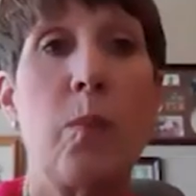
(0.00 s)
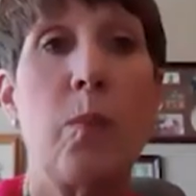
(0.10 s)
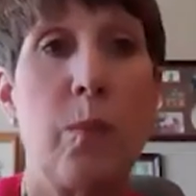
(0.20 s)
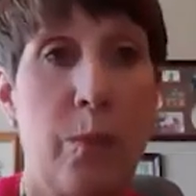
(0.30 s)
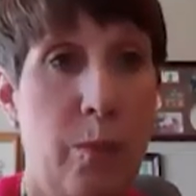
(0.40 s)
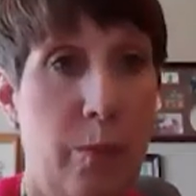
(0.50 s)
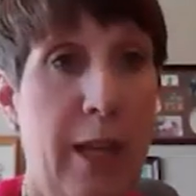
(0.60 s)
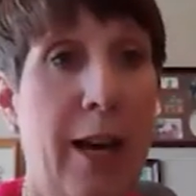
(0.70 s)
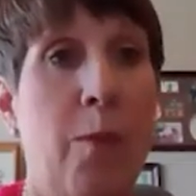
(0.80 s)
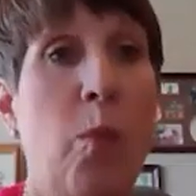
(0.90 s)
like-
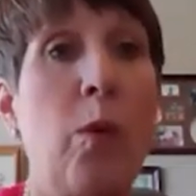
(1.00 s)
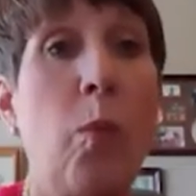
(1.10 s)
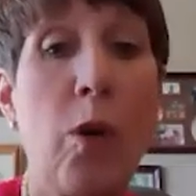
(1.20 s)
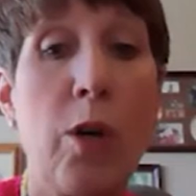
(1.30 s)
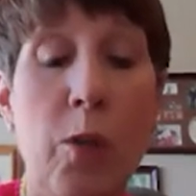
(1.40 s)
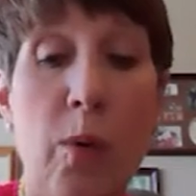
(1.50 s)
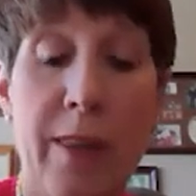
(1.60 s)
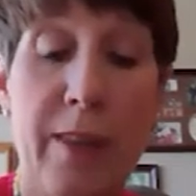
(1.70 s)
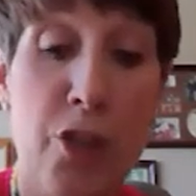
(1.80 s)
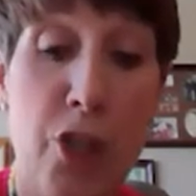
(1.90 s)
yeah, we'll work
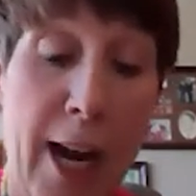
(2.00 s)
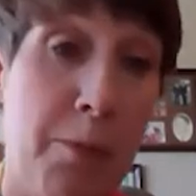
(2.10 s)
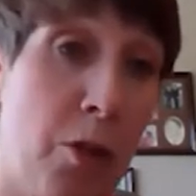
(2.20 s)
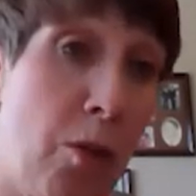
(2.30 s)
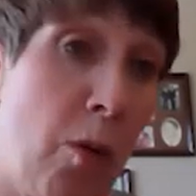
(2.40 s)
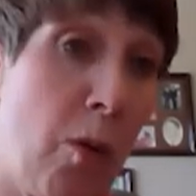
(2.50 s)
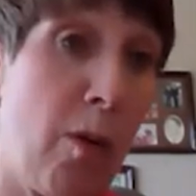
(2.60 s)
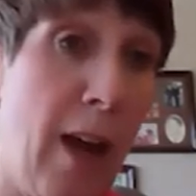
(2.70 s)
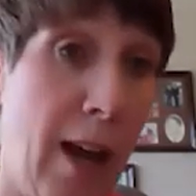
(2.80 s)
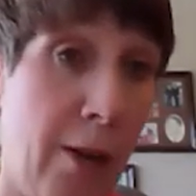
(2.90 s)
with the chapter or
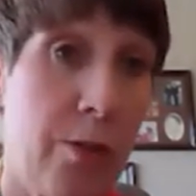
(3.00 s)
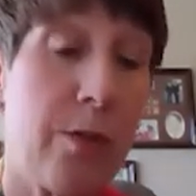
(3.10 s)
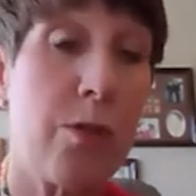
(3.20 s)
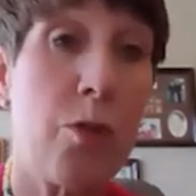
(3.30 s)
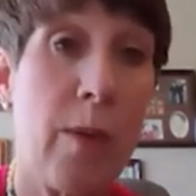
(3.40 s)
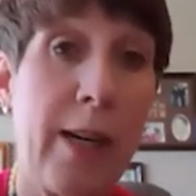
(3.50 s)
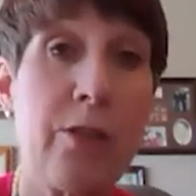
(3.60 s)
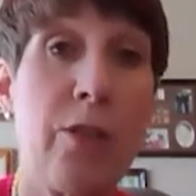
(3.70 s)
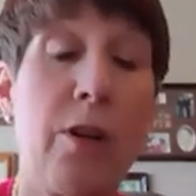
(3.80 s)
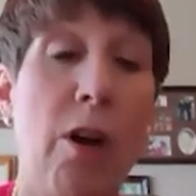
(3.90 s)
the house
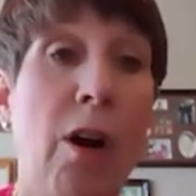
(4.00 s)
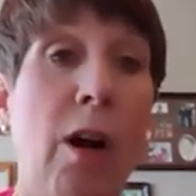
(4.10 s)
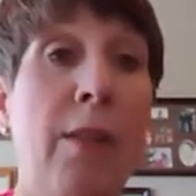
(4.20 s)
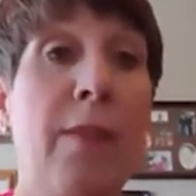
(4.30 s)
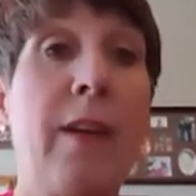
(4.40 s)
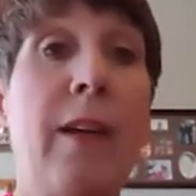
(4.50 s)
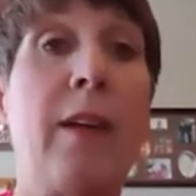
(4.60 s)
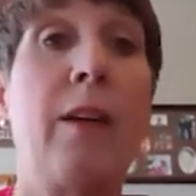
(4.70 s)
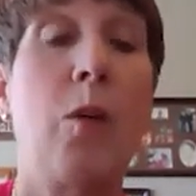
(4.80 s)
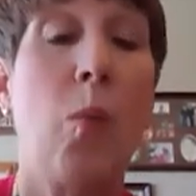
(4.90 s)
director on
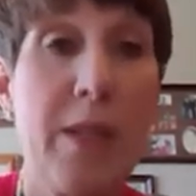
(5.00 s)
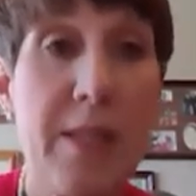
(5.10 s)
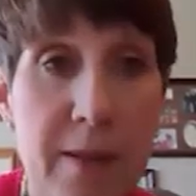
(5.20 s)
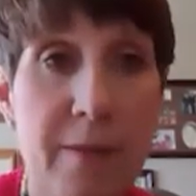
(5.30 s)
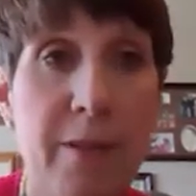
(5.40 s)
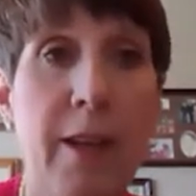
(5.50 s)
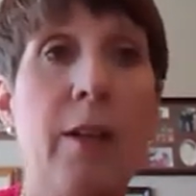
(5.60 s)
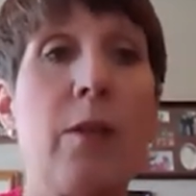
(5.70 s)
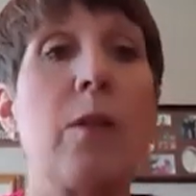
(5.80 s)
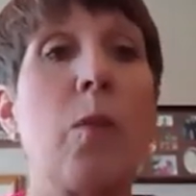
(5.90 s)
the what's the
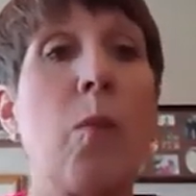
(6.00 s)
event,